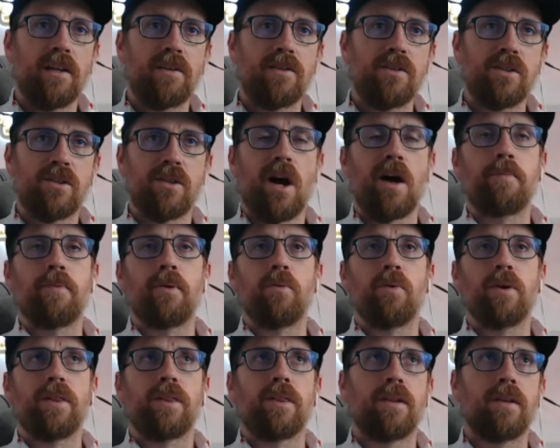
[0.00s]
stop it
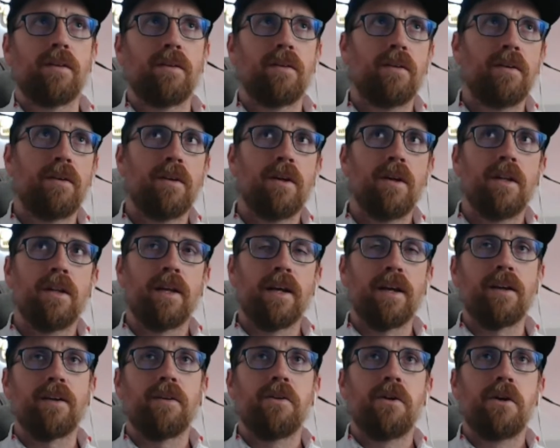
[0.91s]
with,
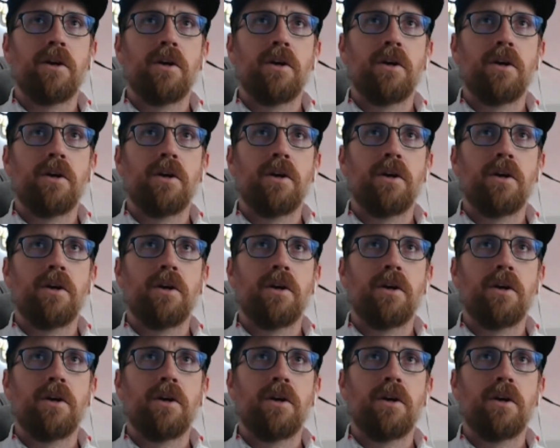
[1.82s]
like,